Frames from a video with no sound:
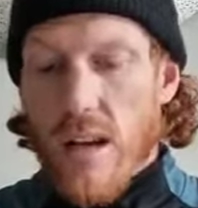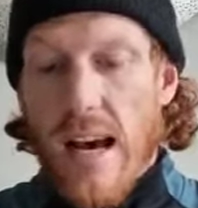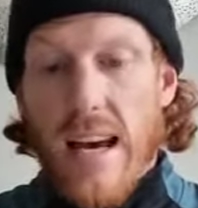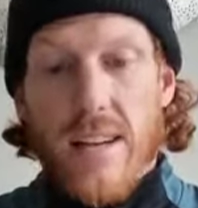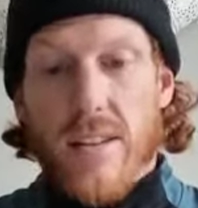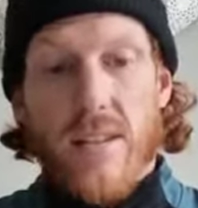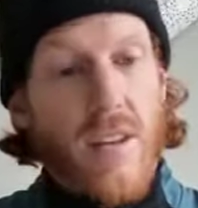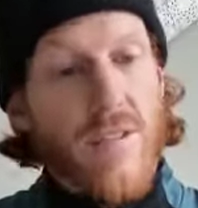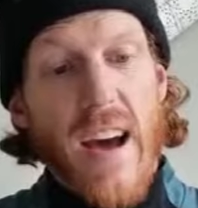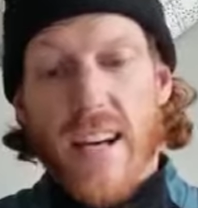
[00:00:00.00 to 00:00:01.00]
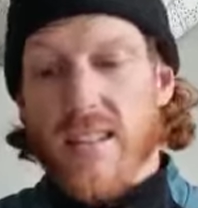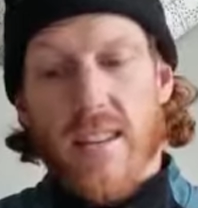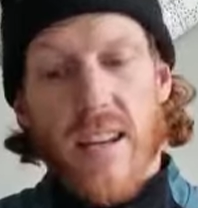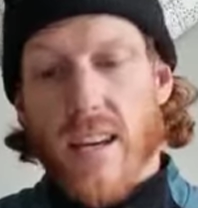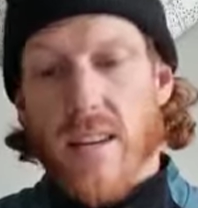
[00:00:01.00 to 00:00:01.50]
And the facts
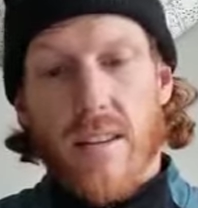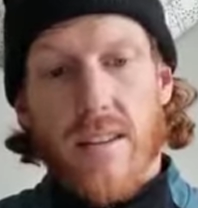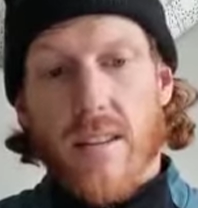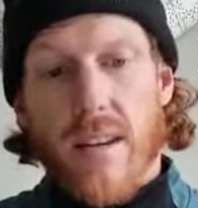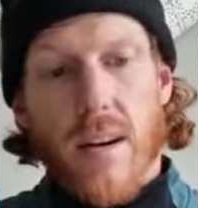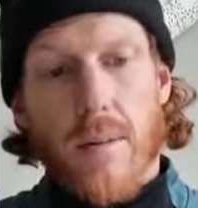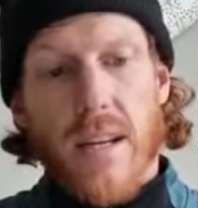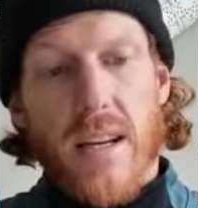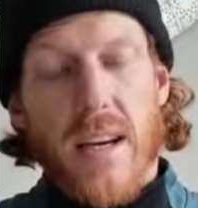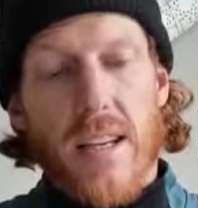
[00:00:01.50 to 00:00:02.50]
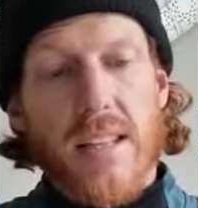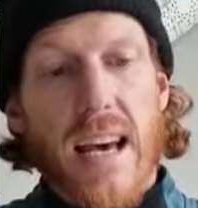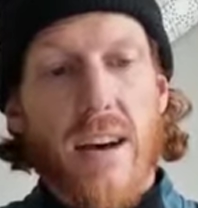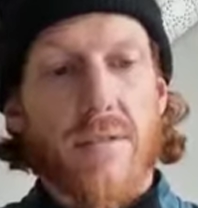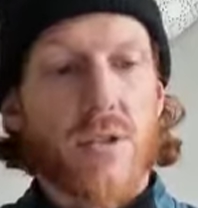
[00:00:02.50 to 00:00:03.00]
are there. I mean, a
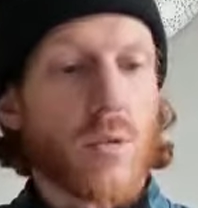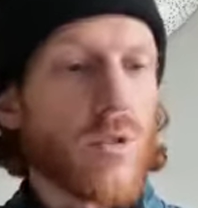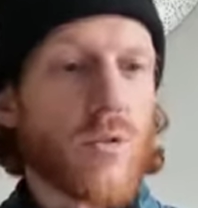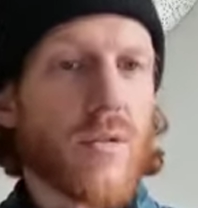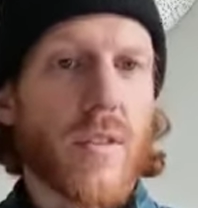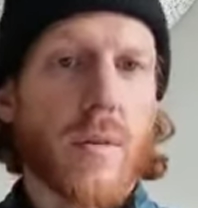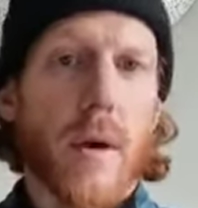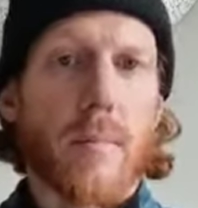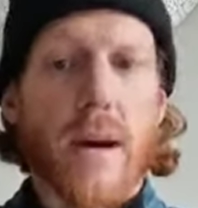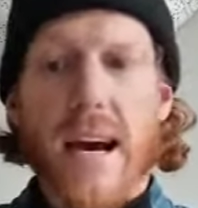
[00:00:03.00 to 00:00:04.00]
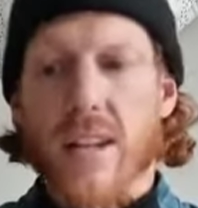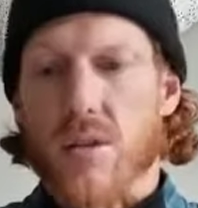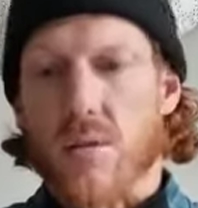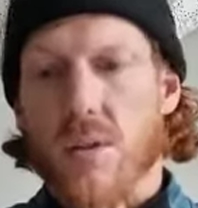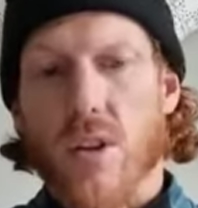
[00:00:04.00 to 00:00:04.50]
set of 250 pound
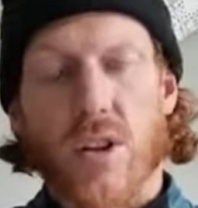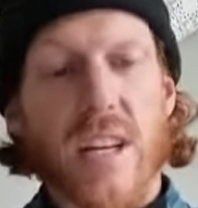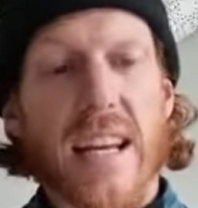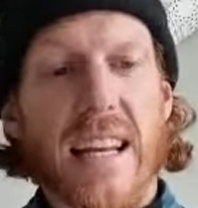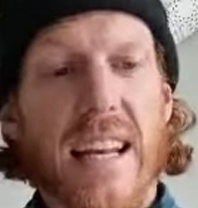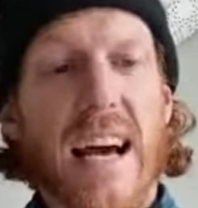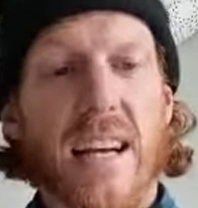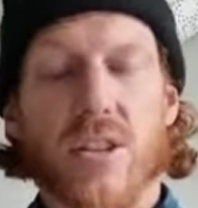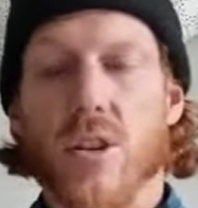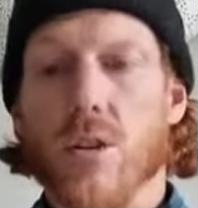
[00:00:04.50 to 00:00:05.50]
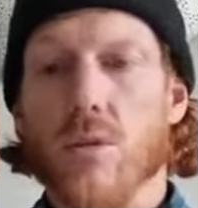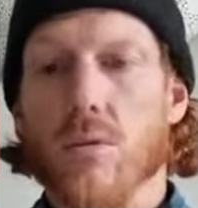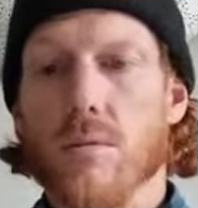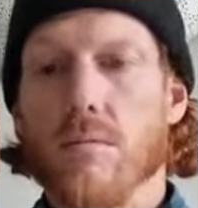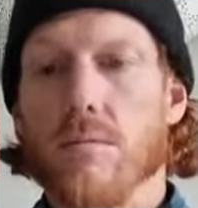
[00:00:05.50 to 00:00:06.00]
pads could nearly last
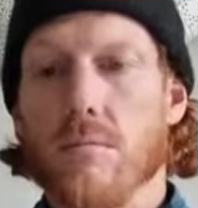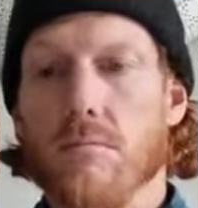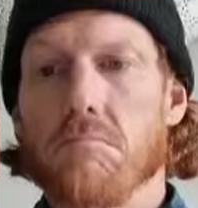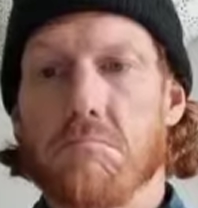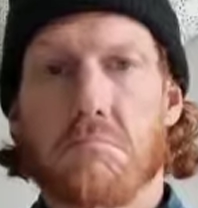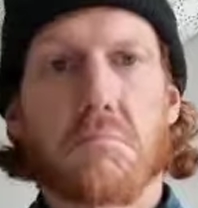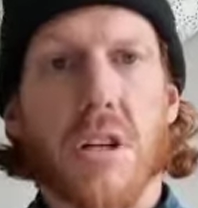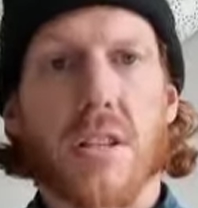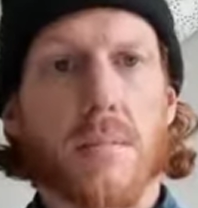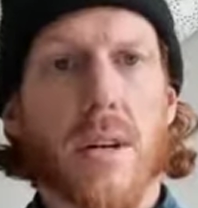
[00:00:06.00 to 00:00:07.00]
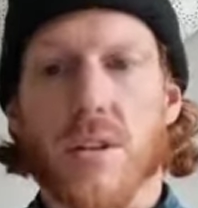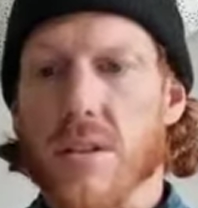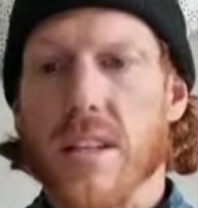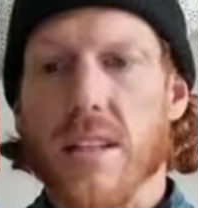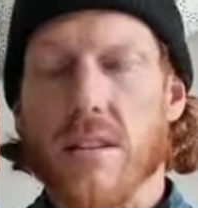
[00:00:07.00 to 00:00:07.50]
you pretty much a
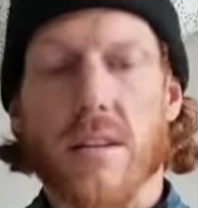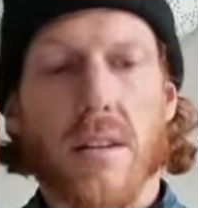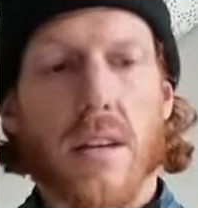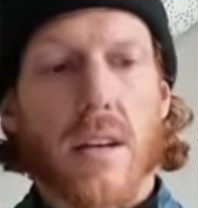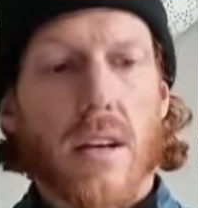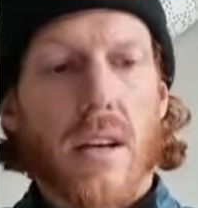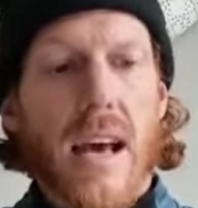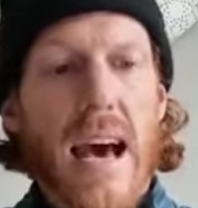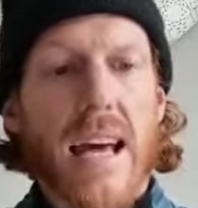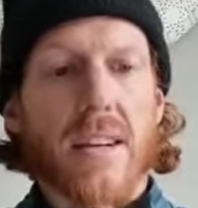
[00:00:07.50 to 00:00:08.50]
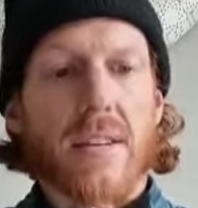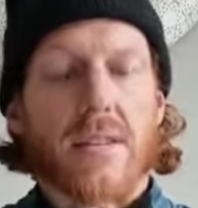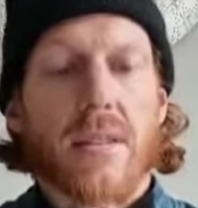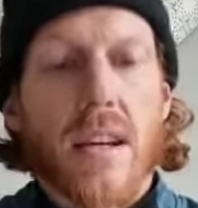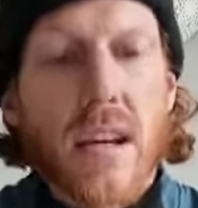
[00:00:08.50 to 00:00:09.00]
season.
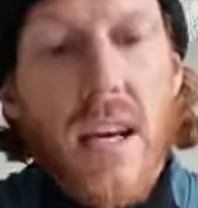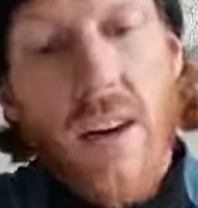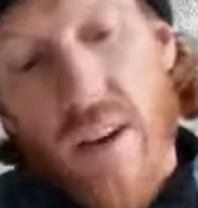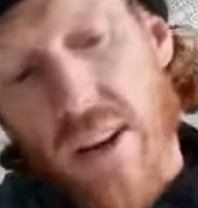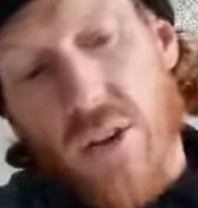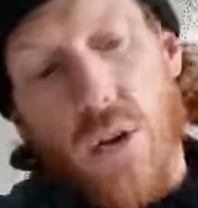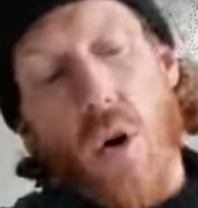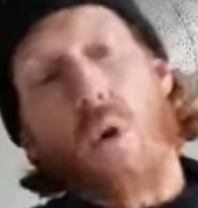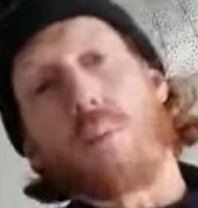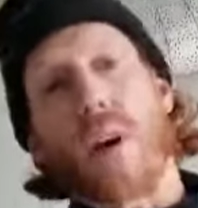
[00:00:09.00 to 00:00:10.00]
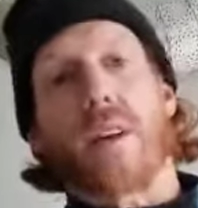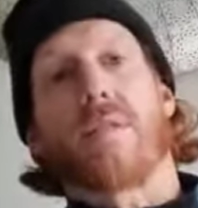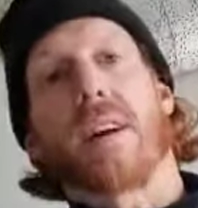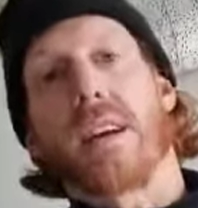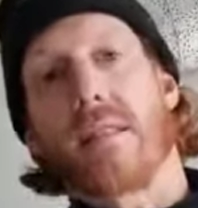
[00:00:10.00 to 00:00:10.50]
And I've had no brake
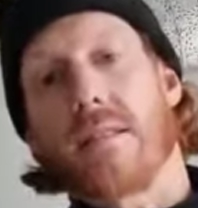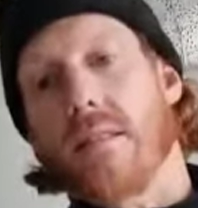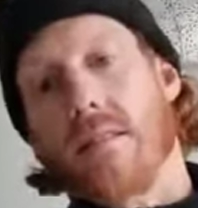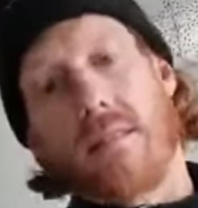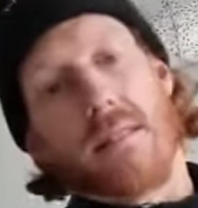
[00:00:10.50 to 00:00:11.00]
fades,